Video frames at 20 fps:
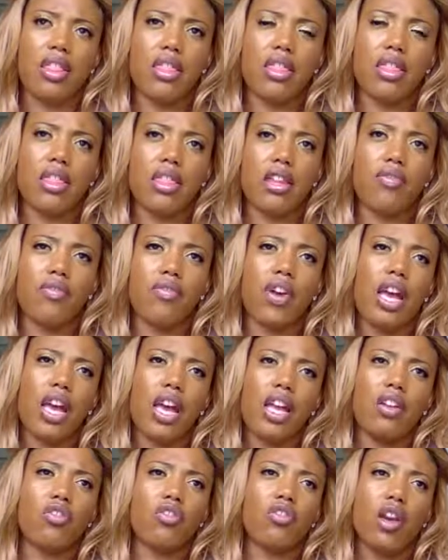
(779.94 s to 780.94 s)
the
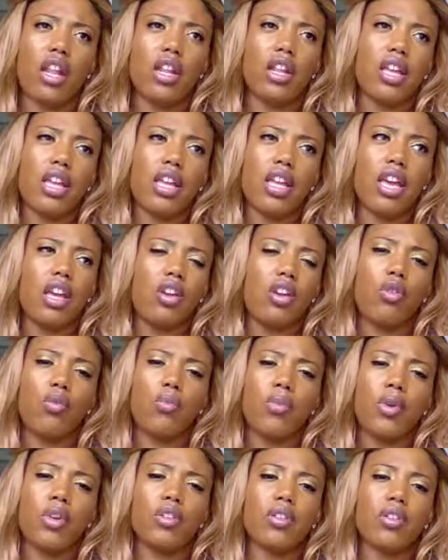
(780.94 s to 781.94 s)
divine is trying to get you
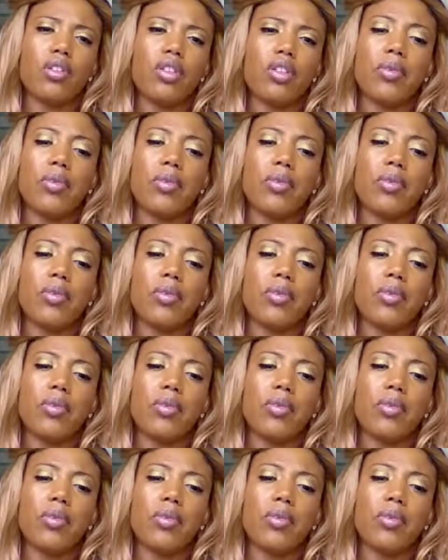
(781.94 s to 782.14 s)
built up